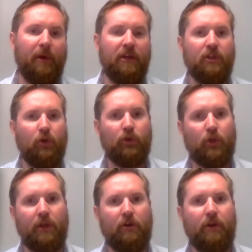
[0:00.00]
because it
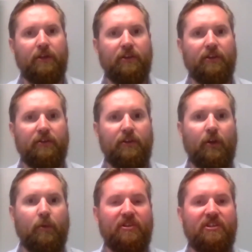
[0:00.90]
also increases,
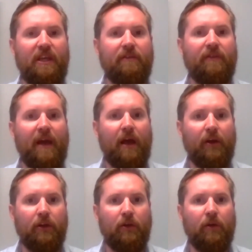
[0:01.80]
the perceived
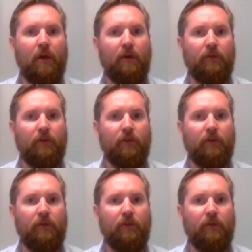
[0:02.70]
value